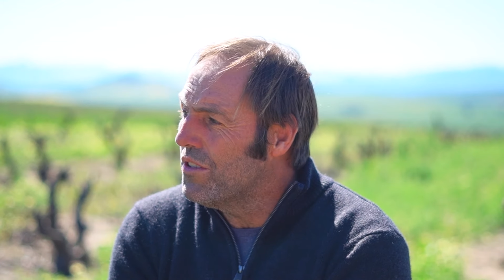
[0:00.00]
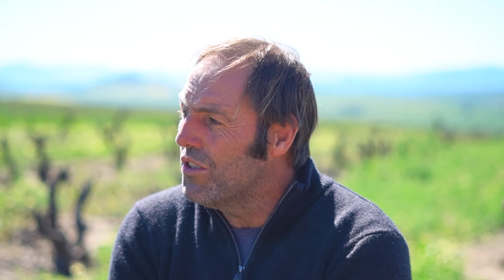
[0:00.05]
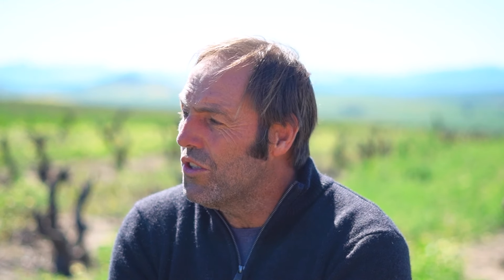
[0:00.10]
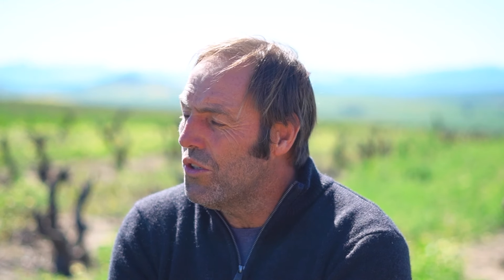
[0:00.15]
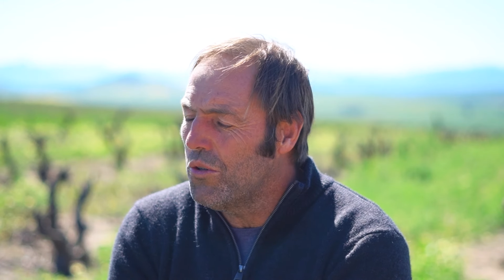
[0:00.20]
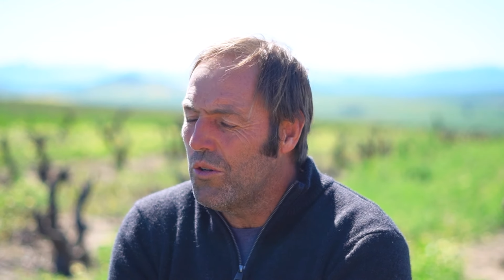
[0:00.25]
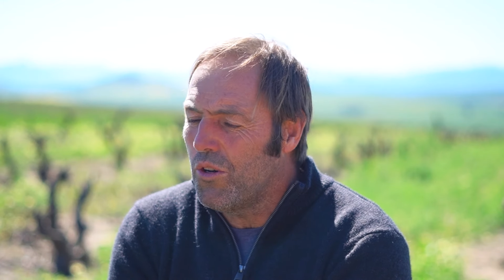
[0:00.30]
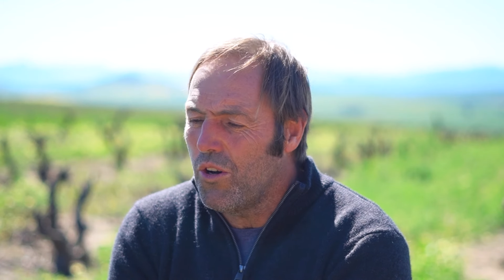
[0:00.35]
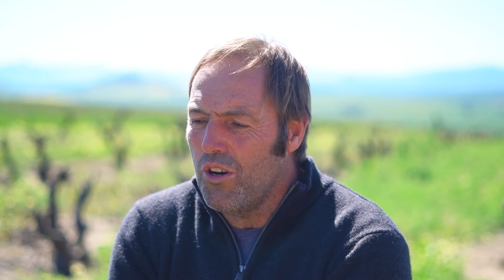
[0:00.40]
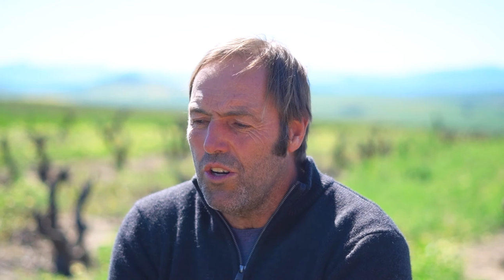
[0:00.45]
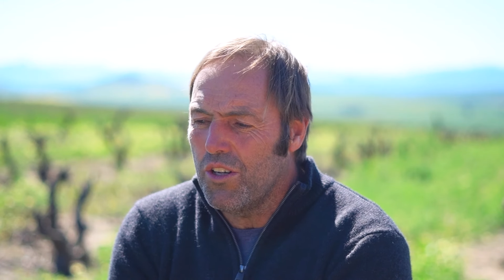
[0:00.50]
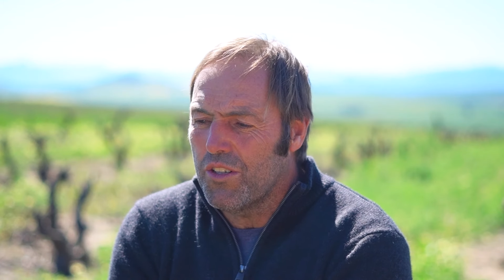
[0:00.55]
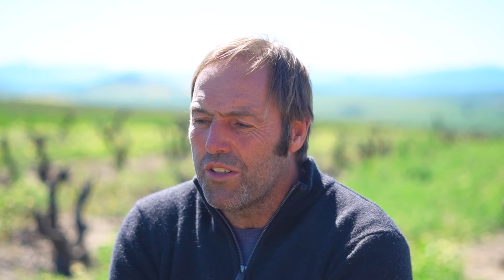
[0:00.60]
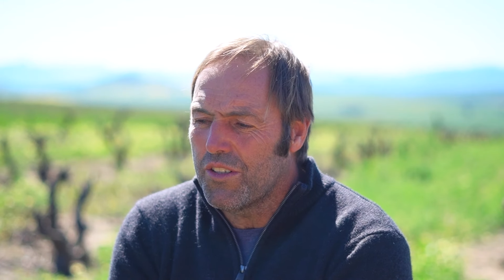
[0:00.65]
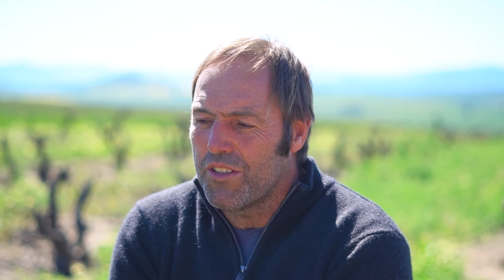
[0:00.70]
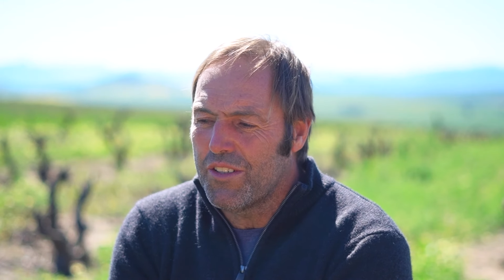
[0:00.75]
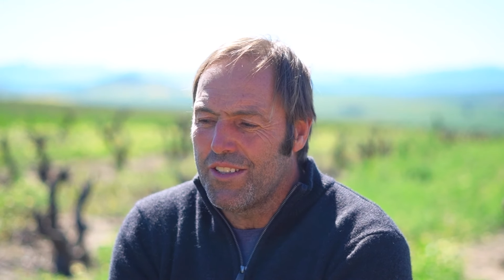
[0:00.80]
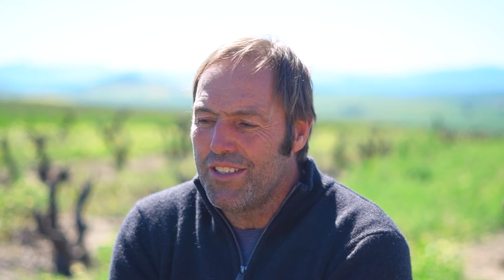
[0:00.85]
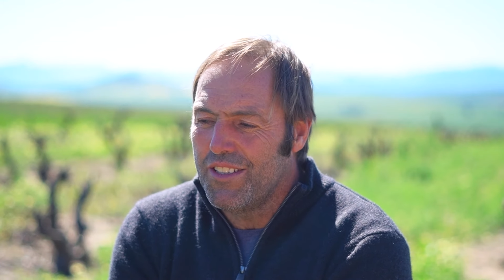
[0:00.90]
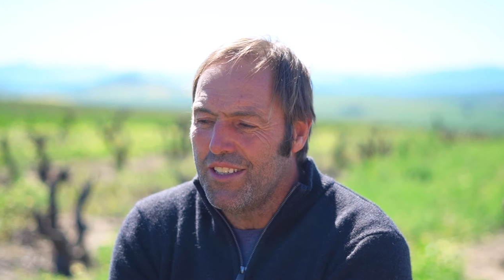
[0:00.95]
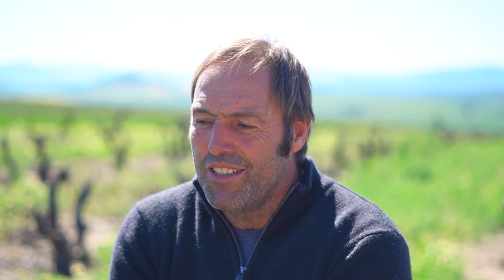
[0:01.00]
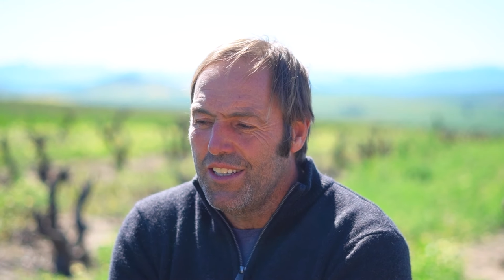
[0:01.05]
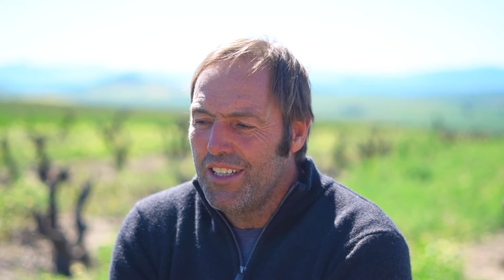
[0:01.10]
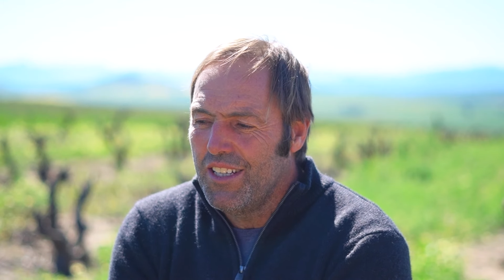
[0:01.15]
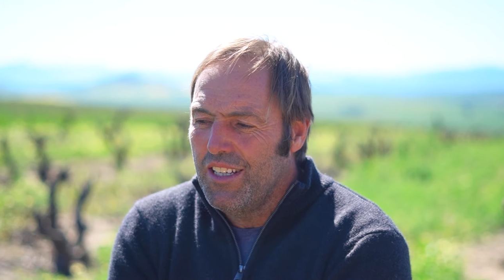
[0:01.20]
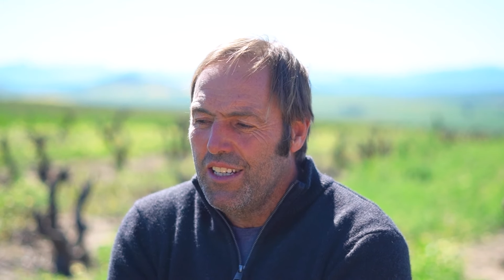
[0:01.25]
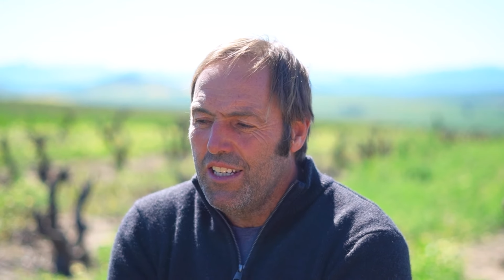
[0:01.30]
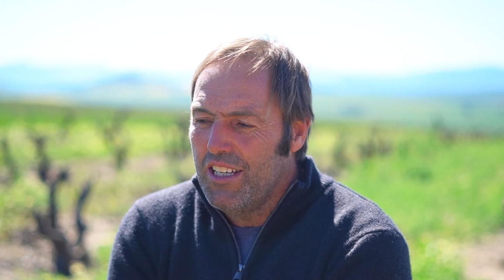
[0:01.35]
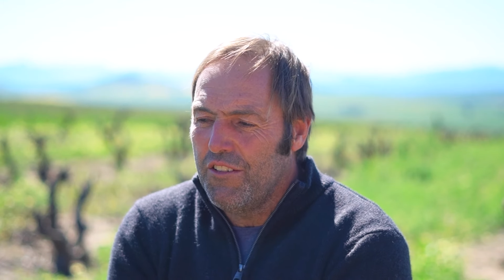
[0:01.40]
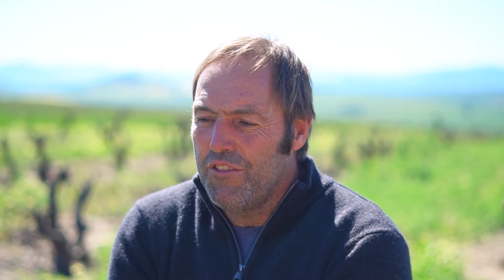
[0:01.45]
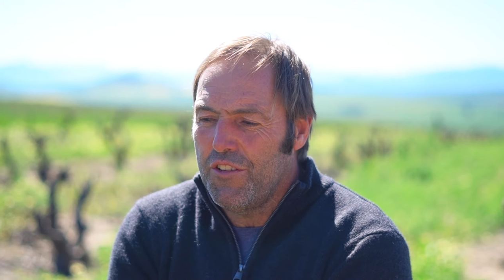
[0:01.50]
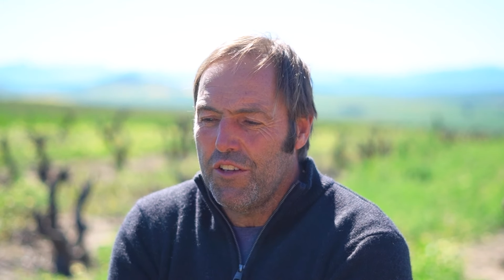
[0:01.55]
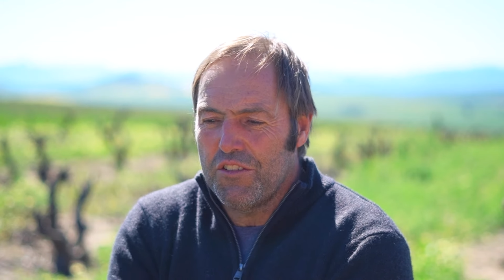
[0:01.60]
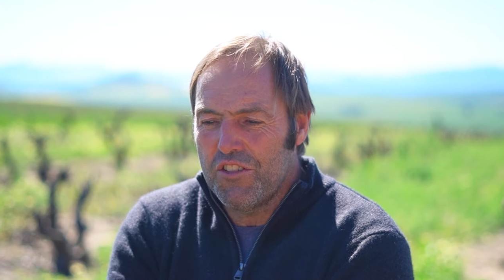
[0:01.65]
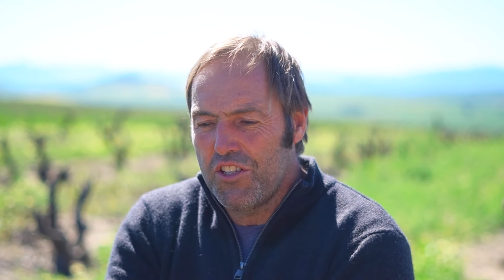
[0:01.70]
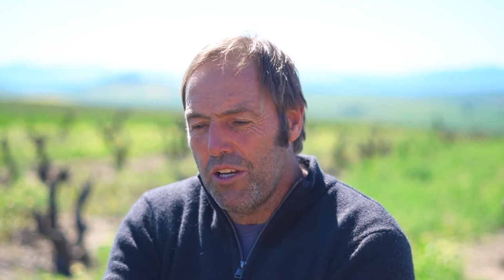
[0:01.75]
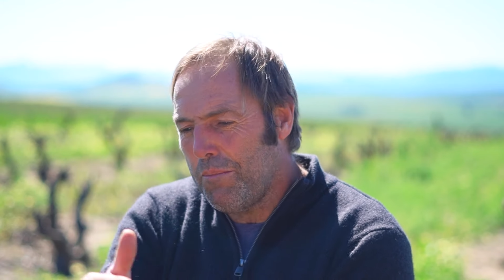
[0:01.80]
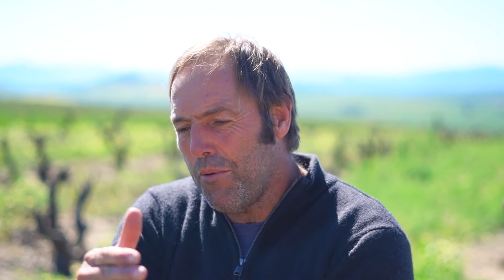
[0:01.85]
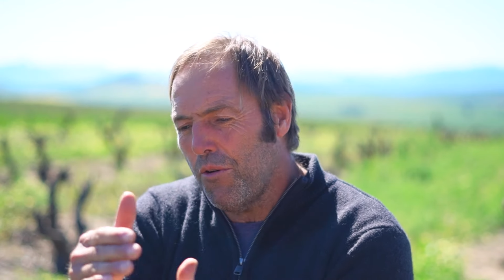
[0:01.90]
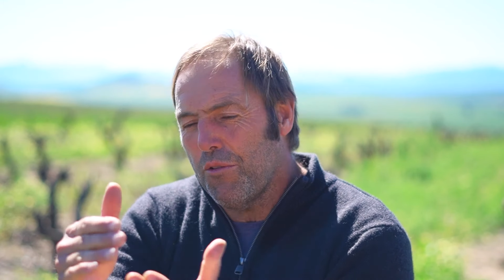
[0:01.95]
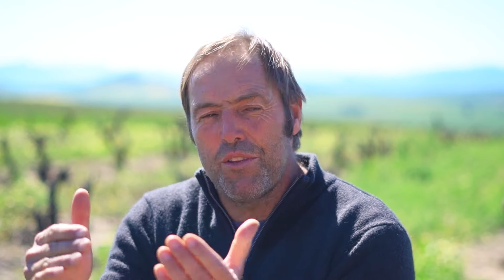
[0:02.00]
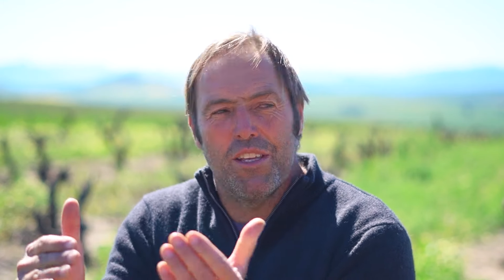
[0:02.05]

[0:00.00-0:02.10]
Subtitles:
You can't, if you chip off